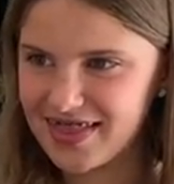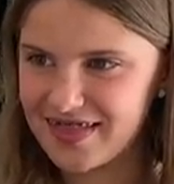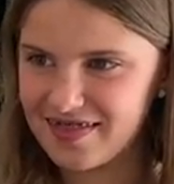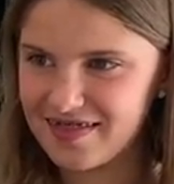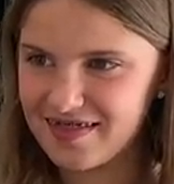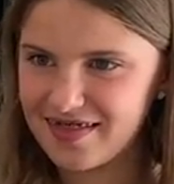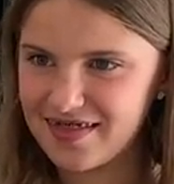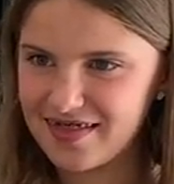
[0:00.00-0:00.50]

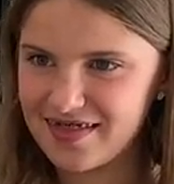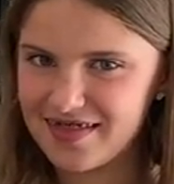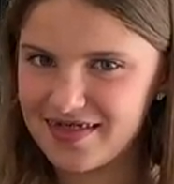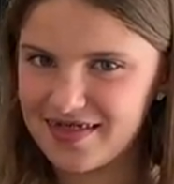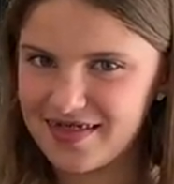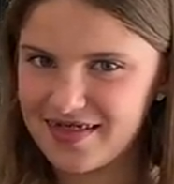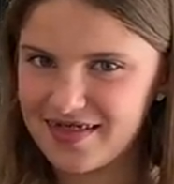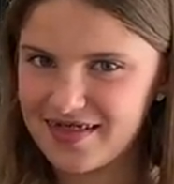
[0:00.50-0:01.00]

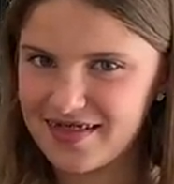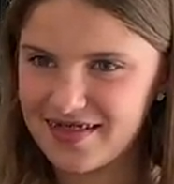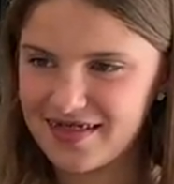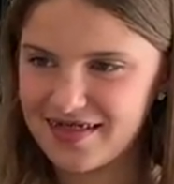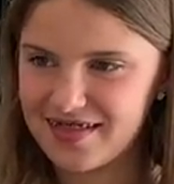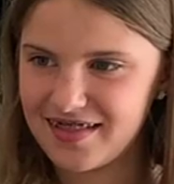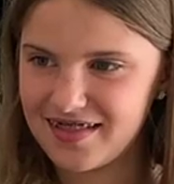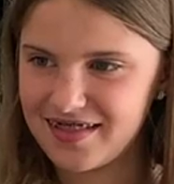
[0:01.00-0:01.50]

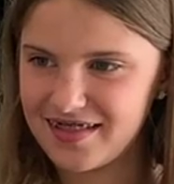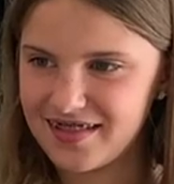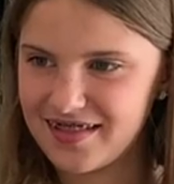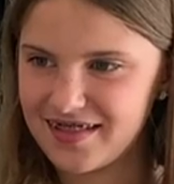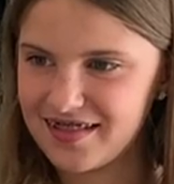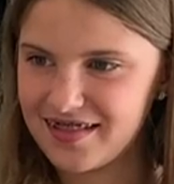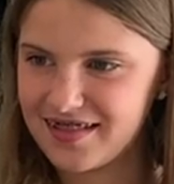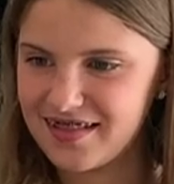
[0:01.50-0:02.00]

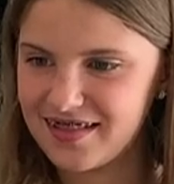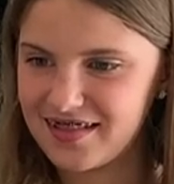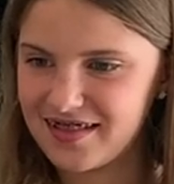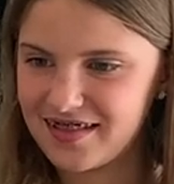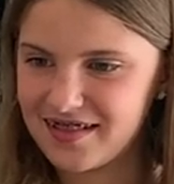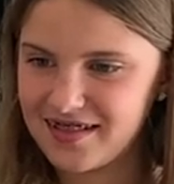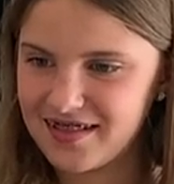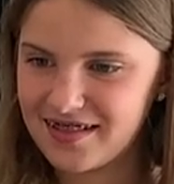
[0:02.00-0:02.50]

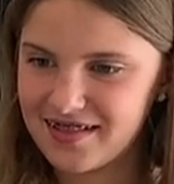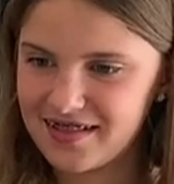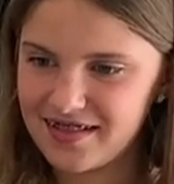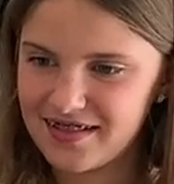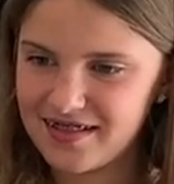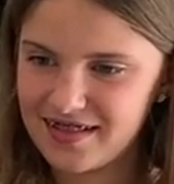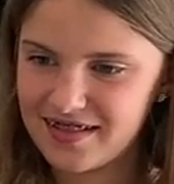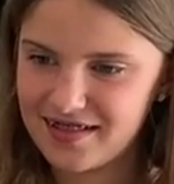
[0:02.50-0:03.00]

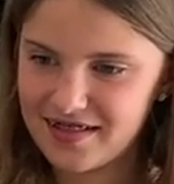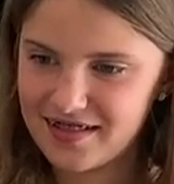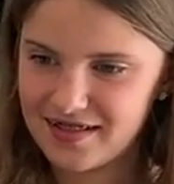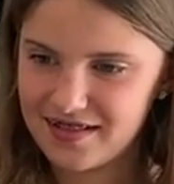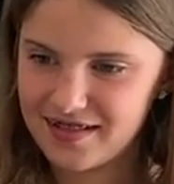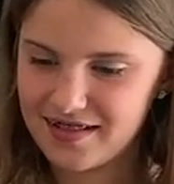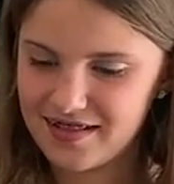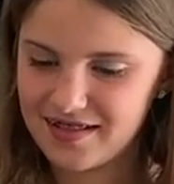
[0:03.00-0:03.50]

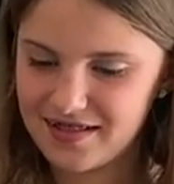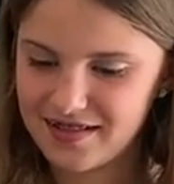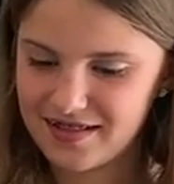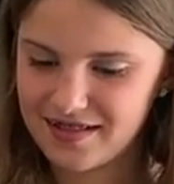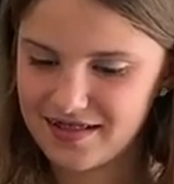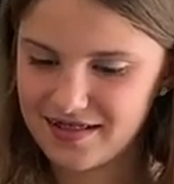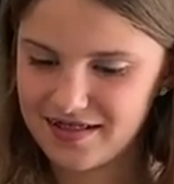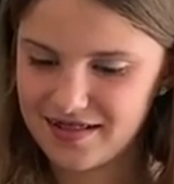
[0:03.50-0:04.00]

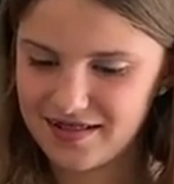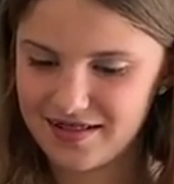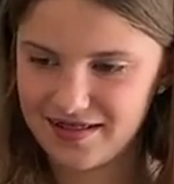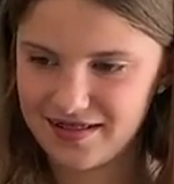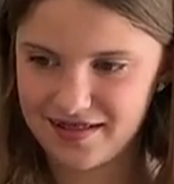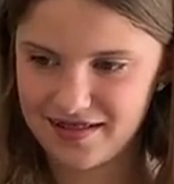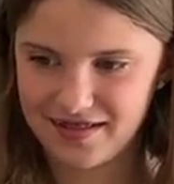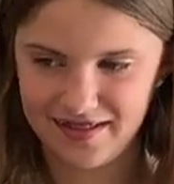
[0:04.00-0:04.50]

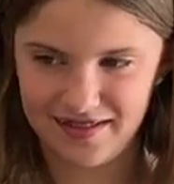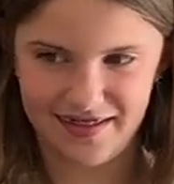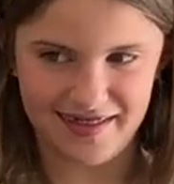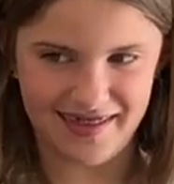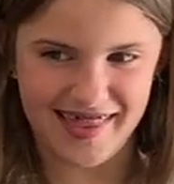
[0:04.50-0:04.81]
[no speech]